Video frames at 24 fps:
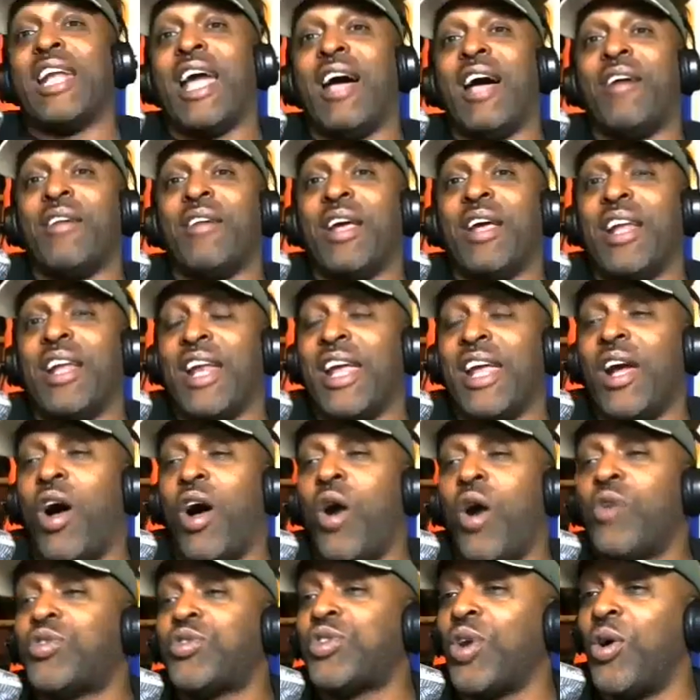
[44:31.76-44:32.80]
have, and they
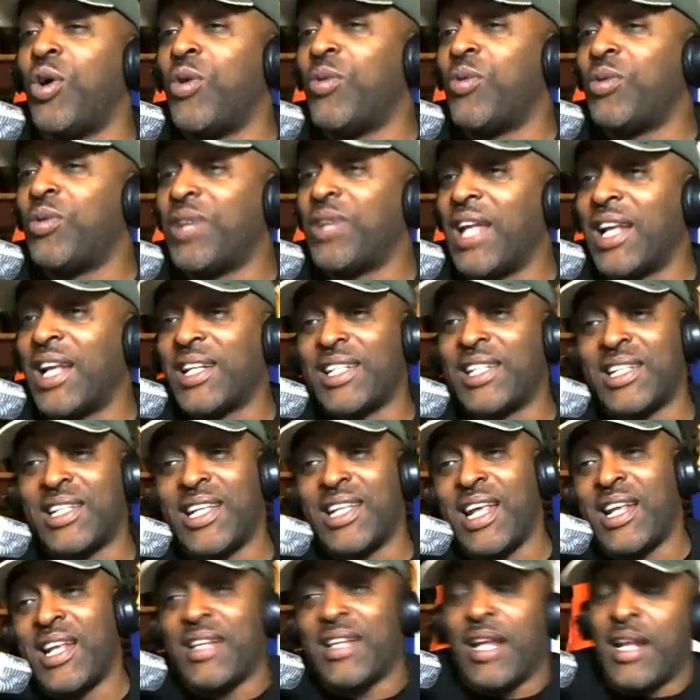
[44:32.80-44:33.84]
also
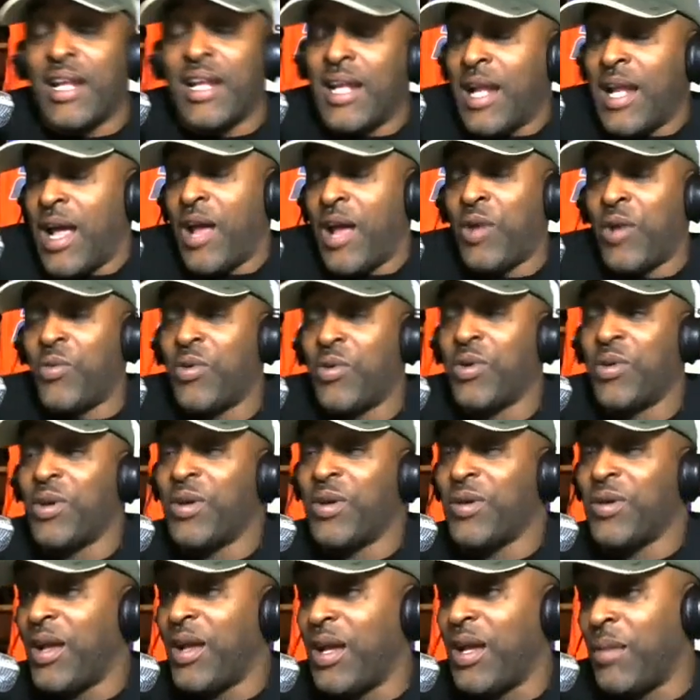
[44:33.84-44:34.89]
that and I don't want
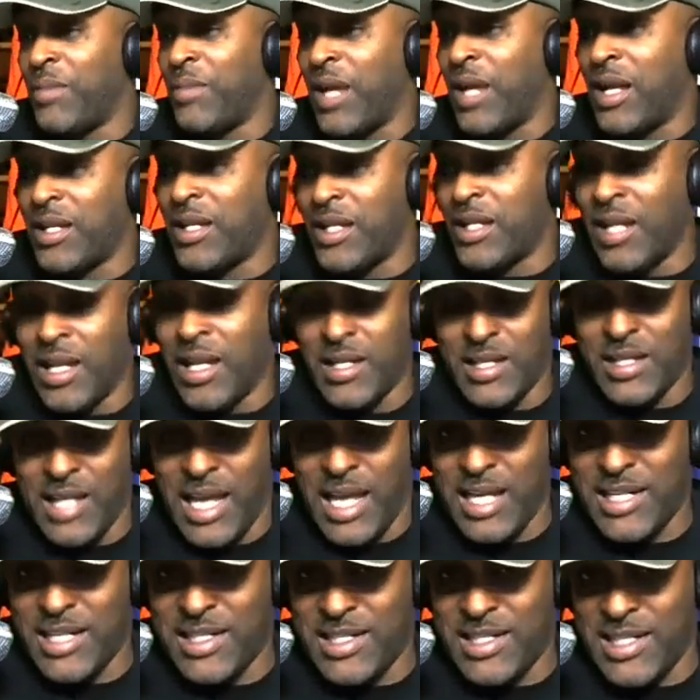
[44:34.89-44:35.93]
to. I'm
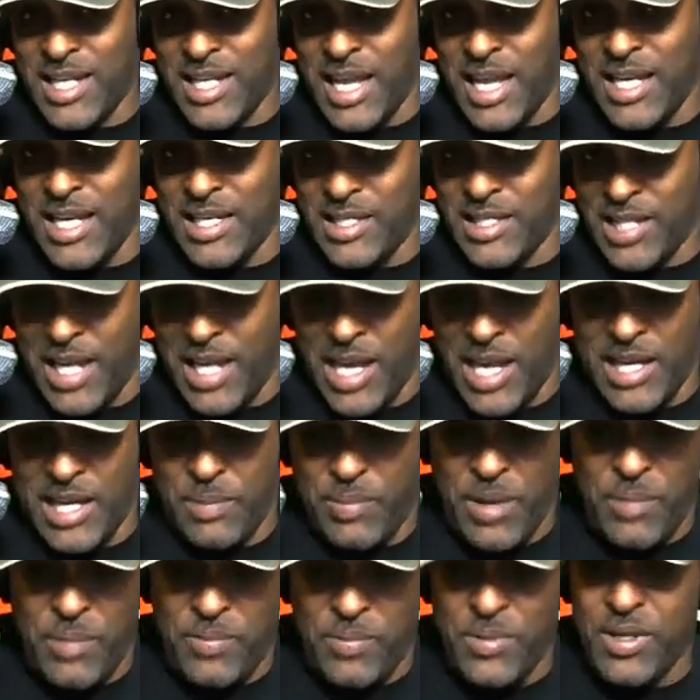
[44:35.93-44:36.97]
not as slight as Scottie
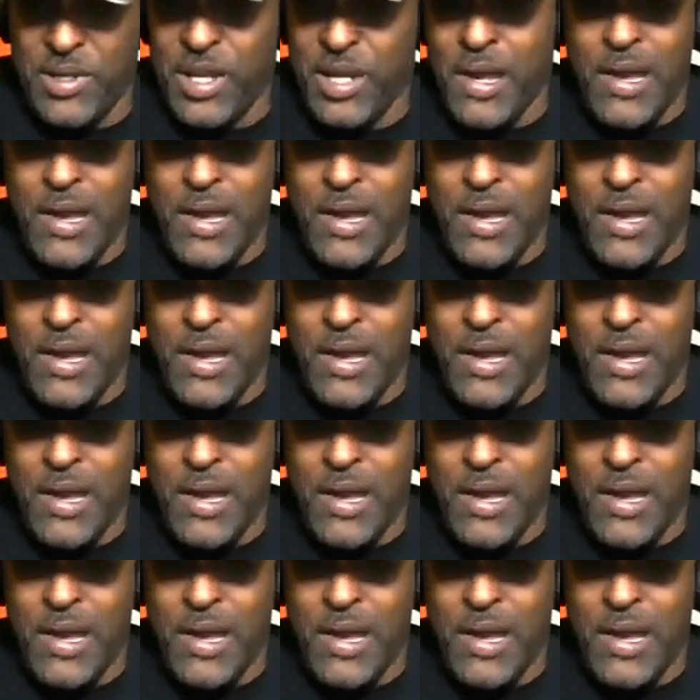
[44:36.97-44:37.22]
Pippen.